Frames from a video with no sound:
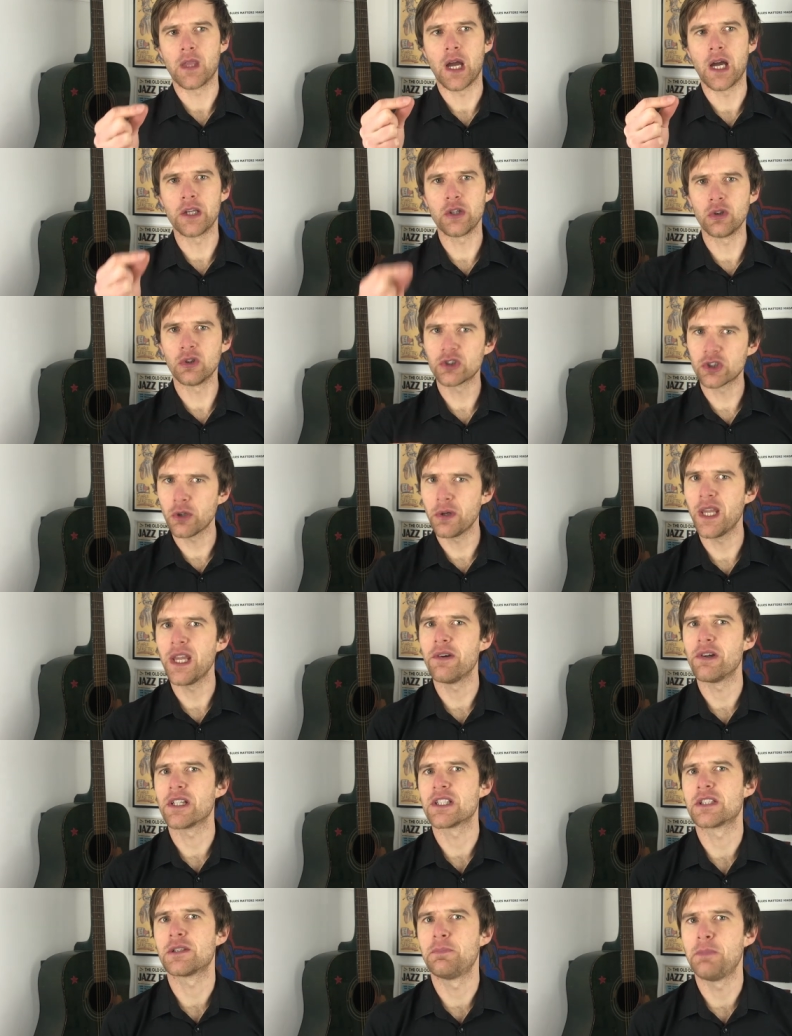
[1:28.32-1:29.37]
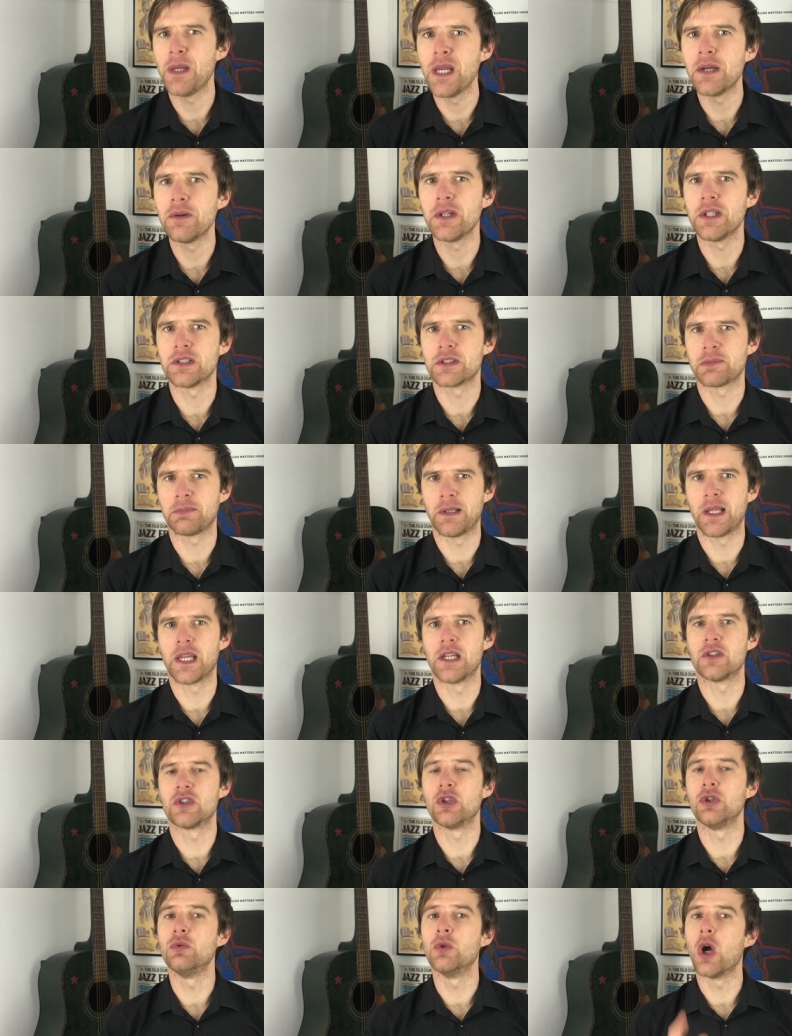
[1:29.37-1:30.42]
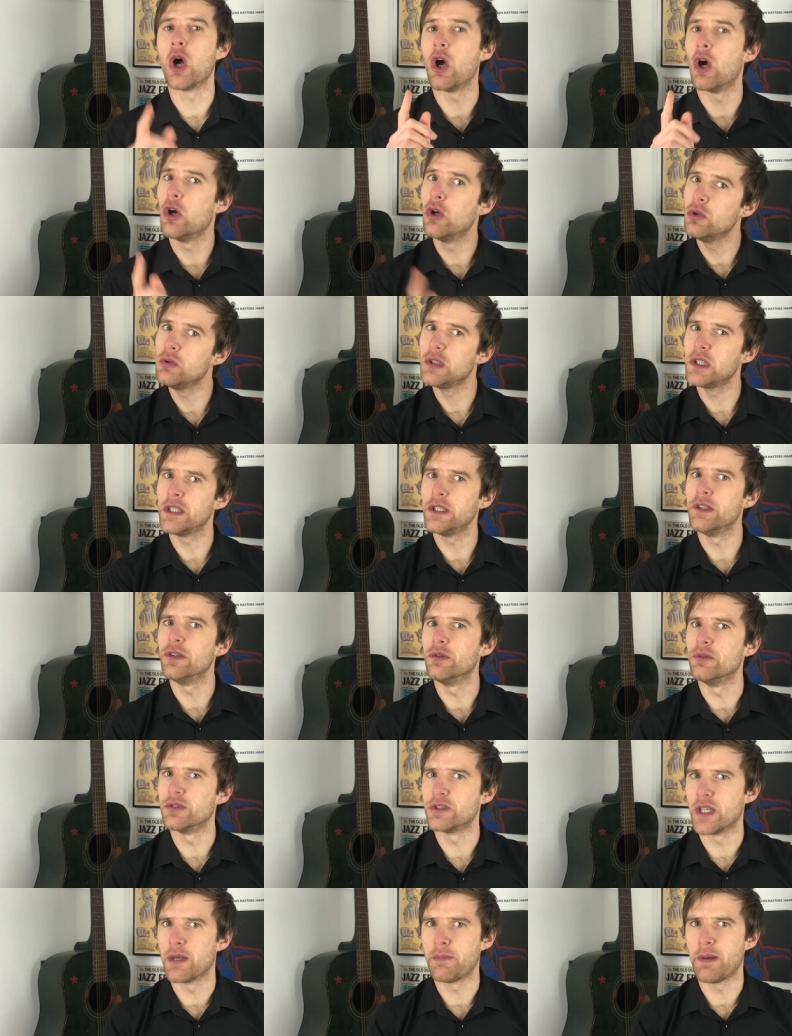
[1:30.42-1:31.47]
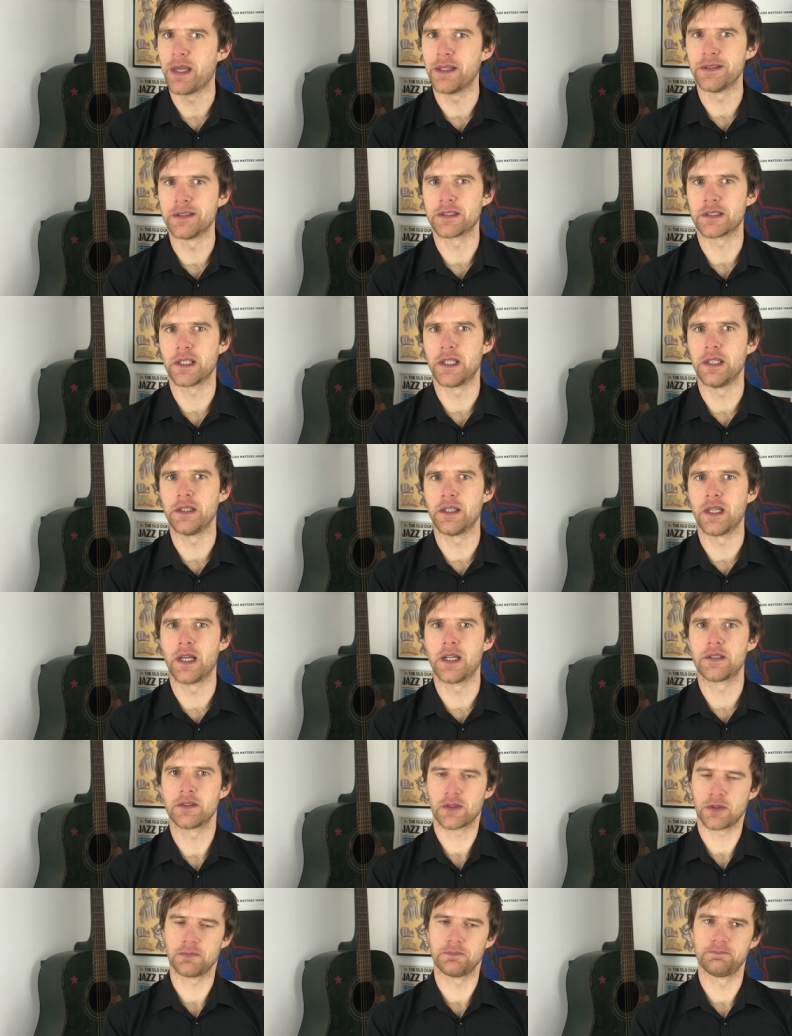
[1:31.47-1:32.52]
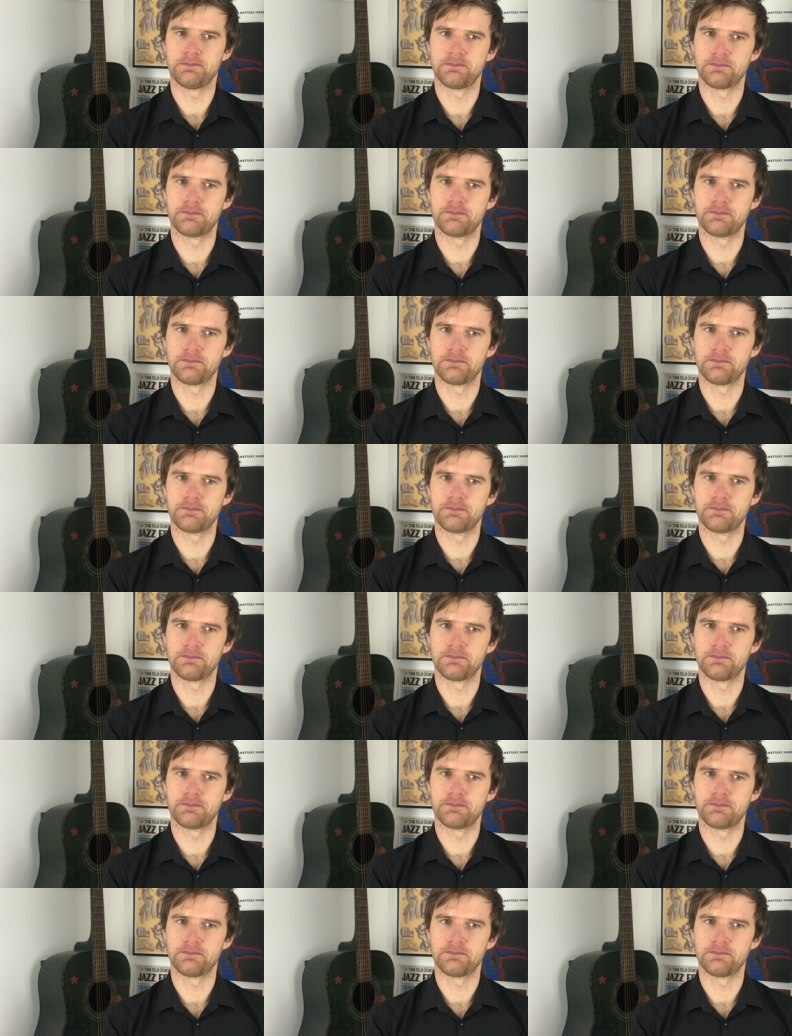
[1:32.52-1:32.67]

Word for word: I also hear experienced players who only use their bends like that.